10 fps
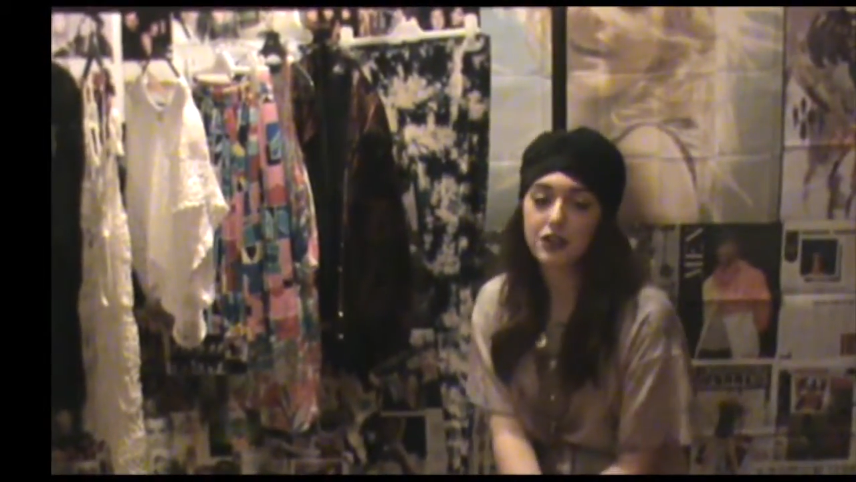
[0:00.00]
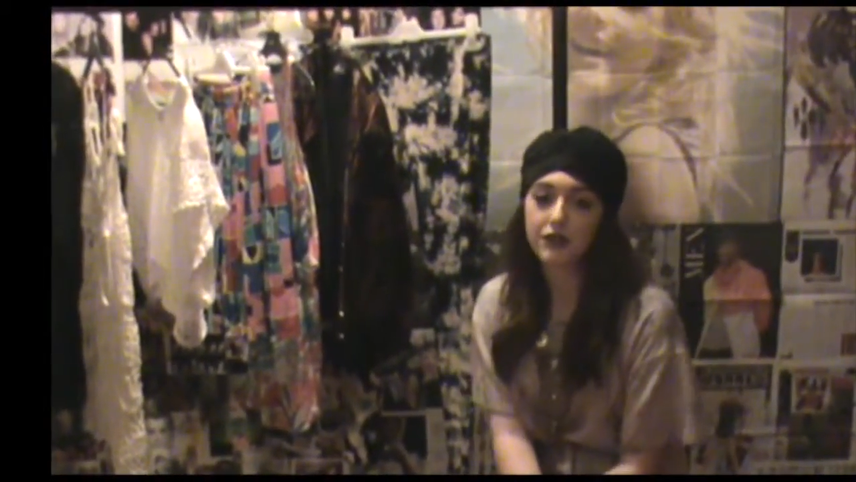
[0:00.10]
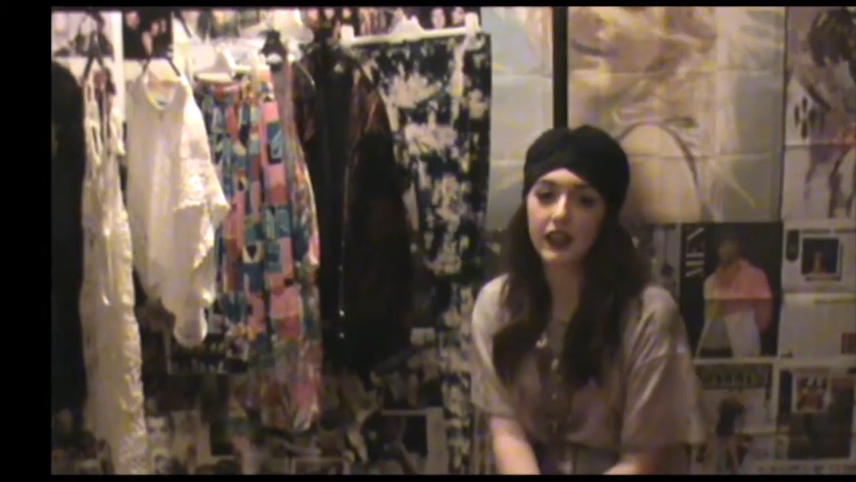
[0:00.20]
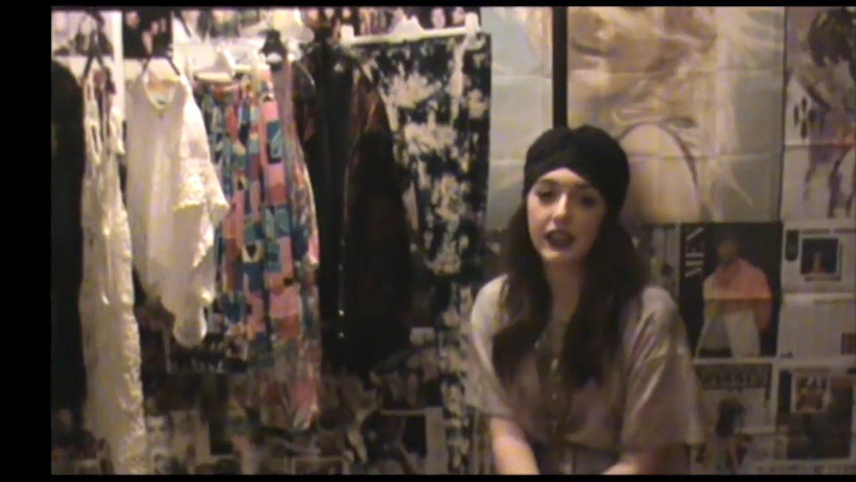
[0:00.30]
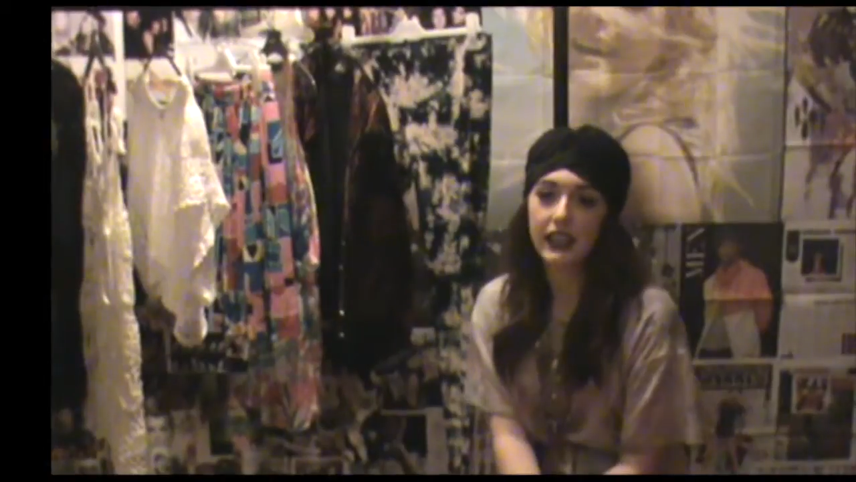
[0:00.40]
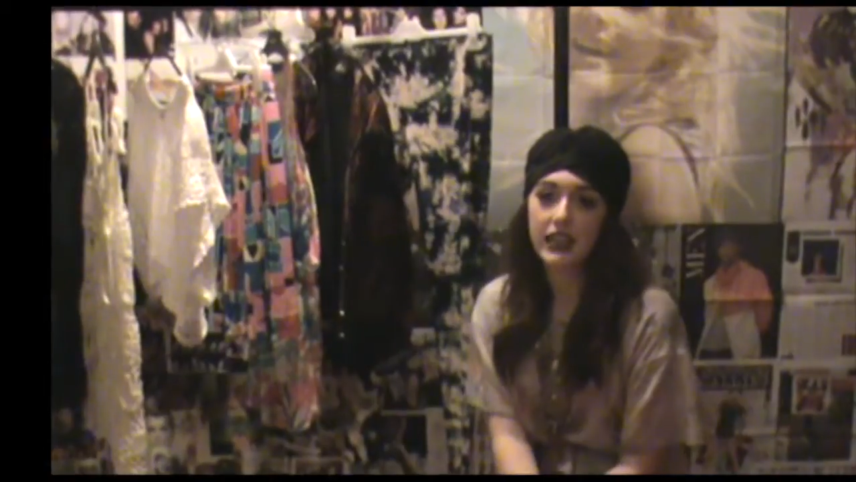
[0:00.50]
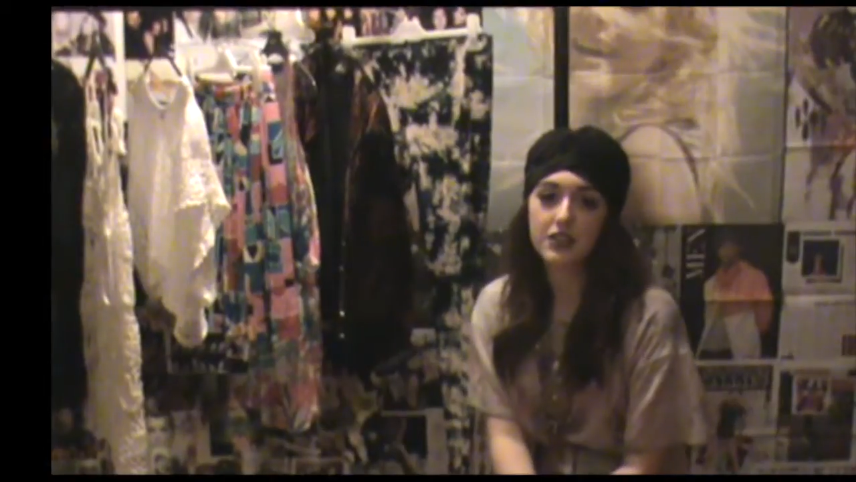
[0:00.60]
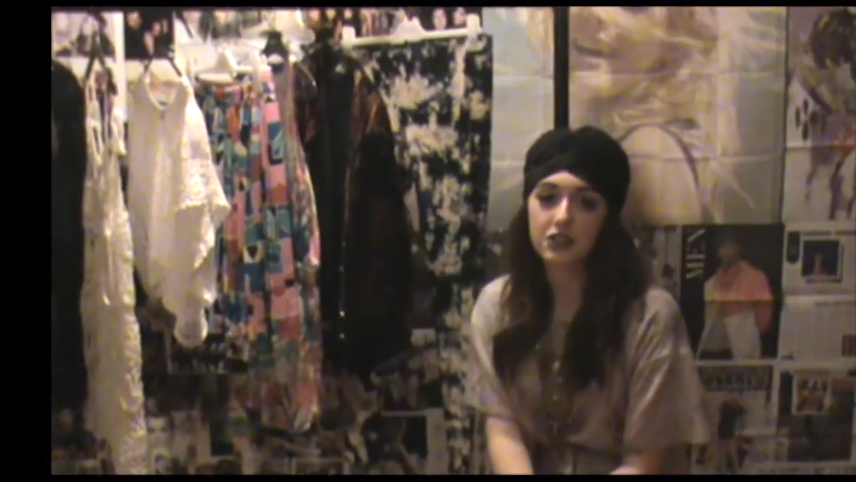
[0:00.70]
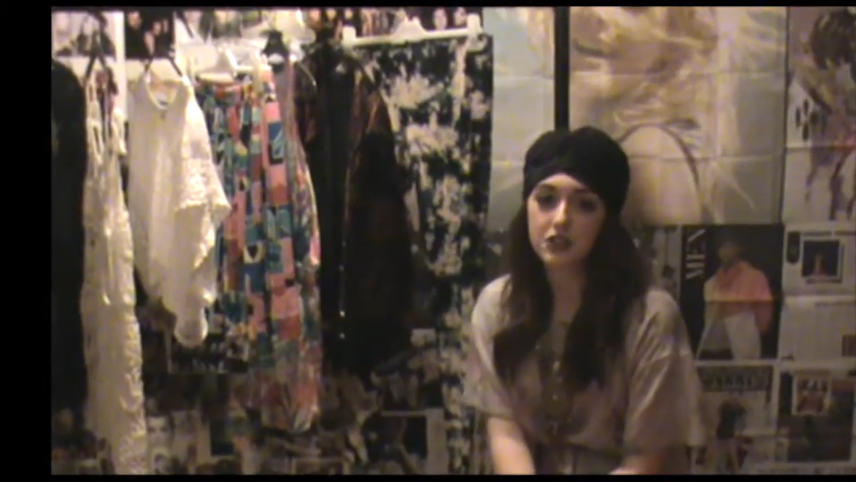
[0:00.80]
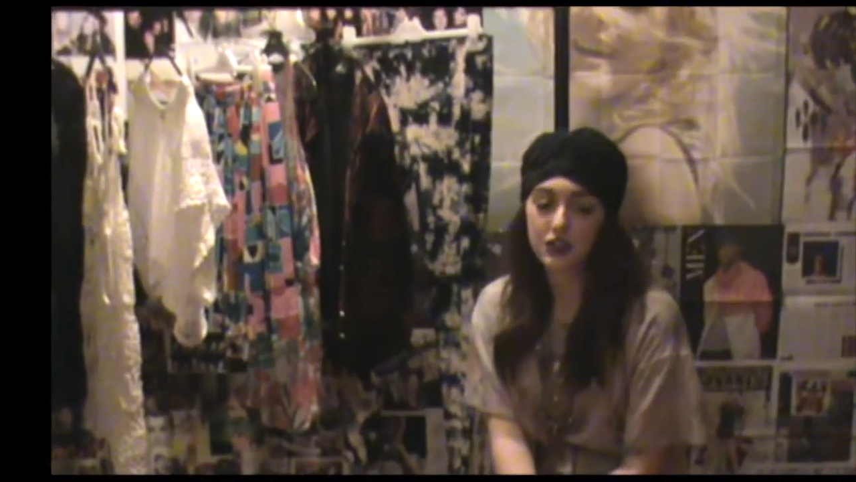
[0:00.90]
you think it
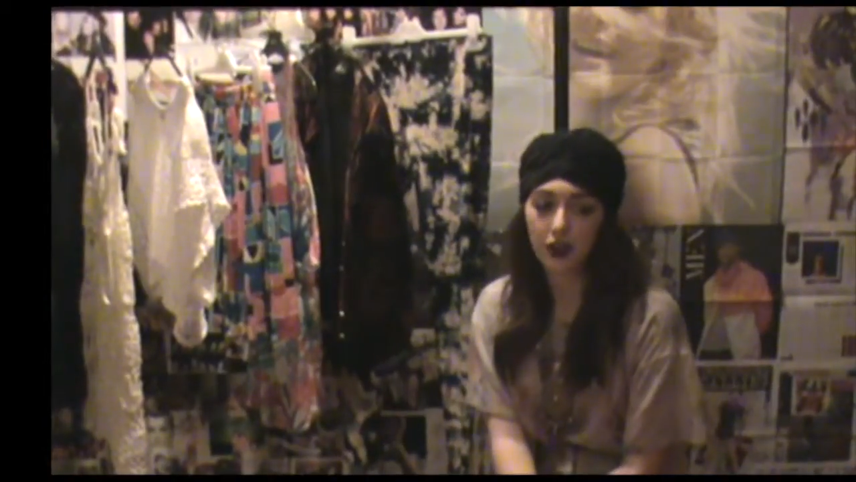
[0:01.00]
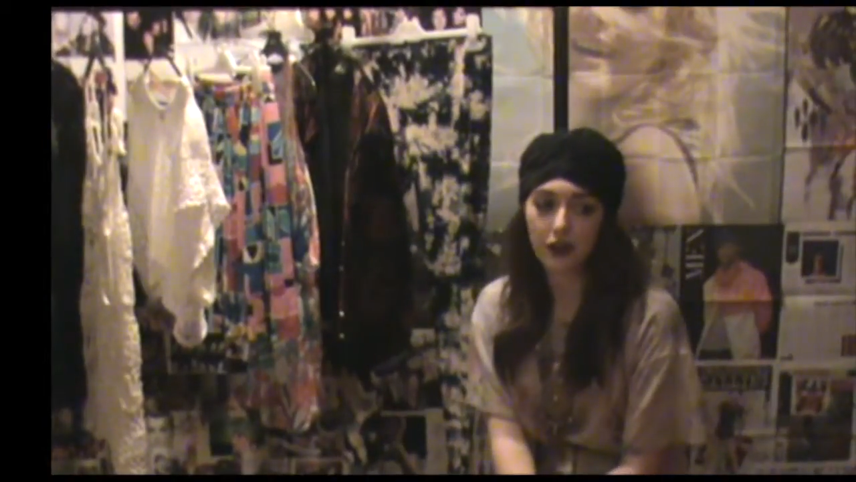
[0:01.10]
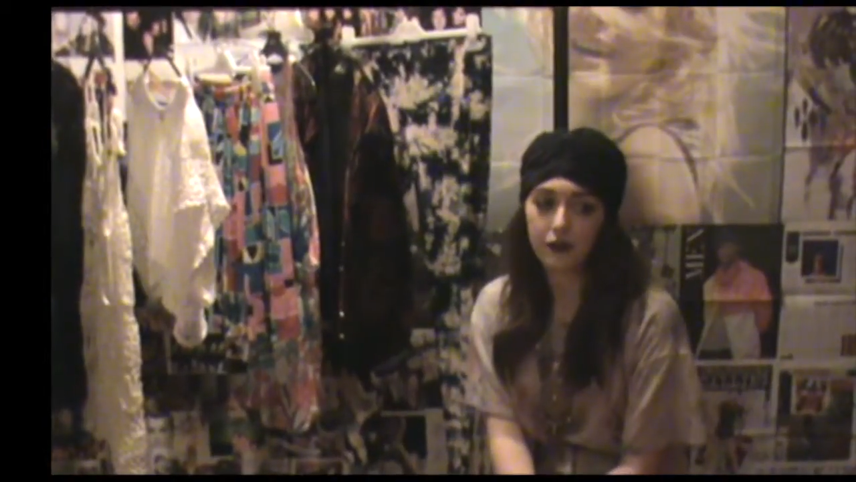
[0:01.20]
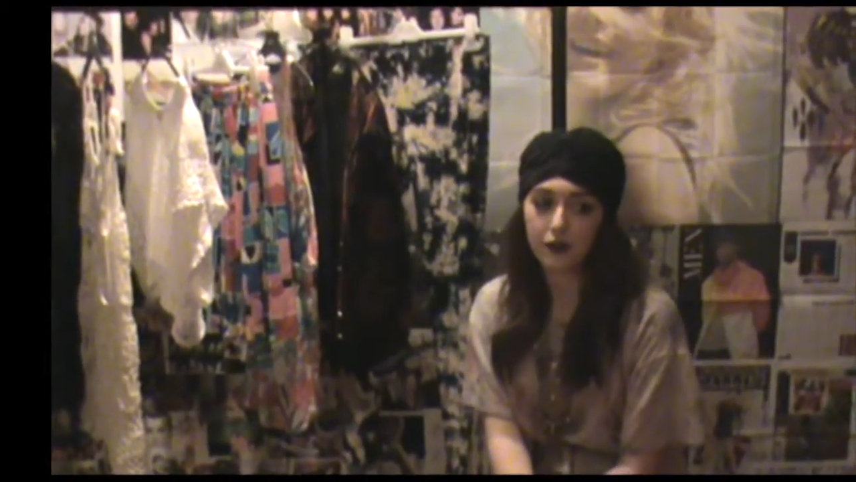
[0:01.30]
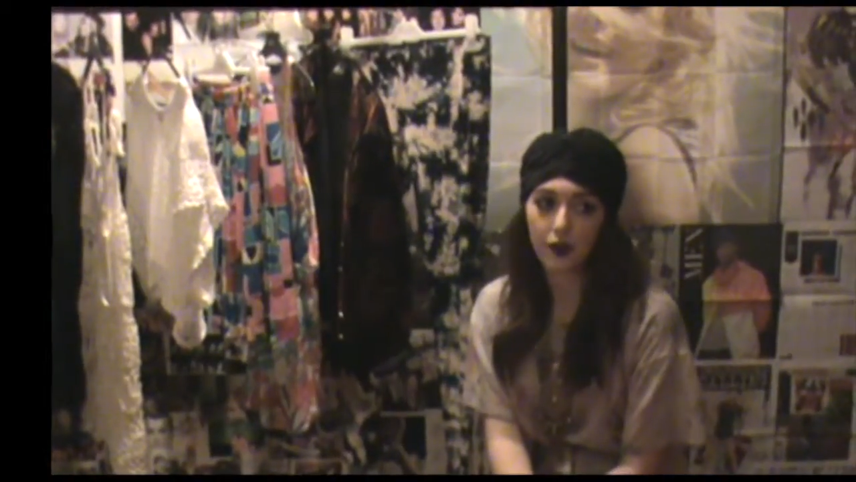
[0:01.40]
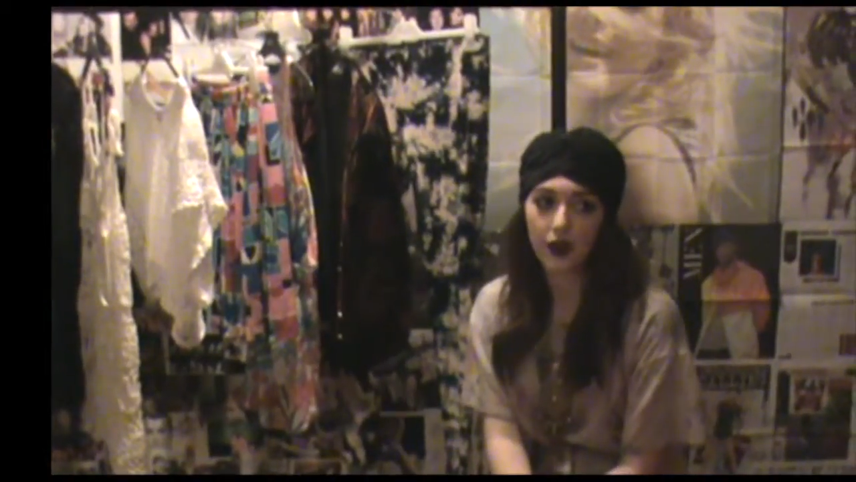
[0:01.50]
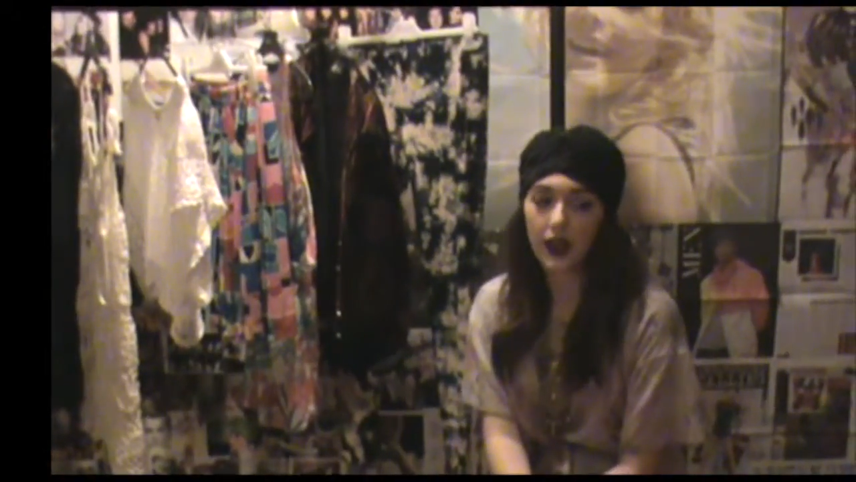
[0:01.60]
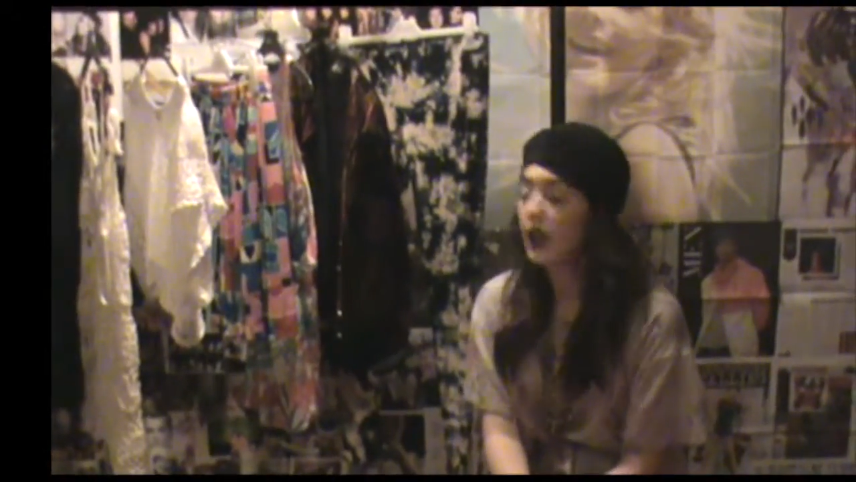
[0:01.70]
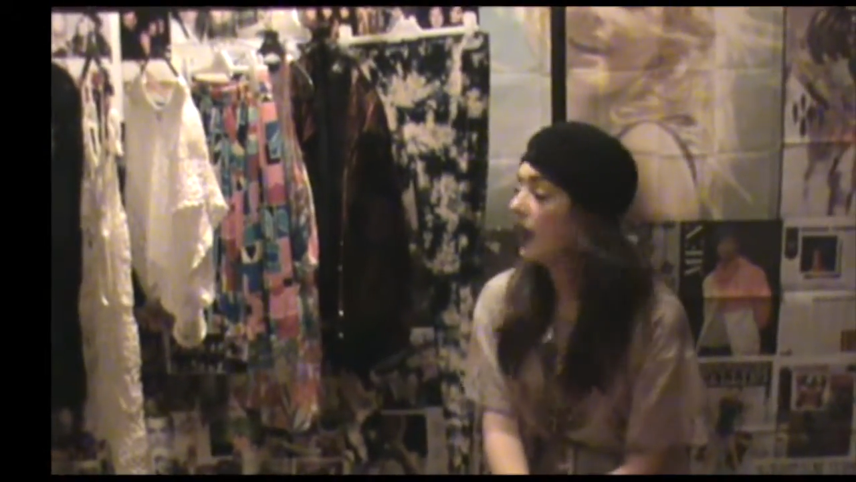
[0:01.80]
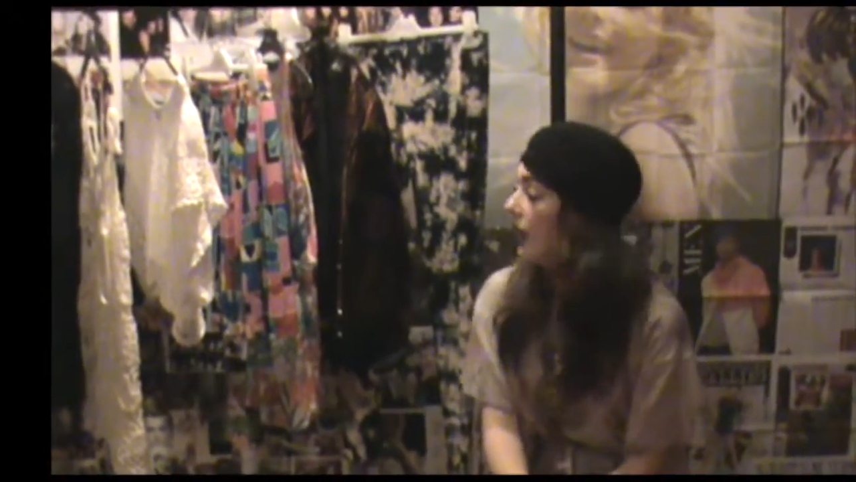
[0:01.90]
is, just go for it.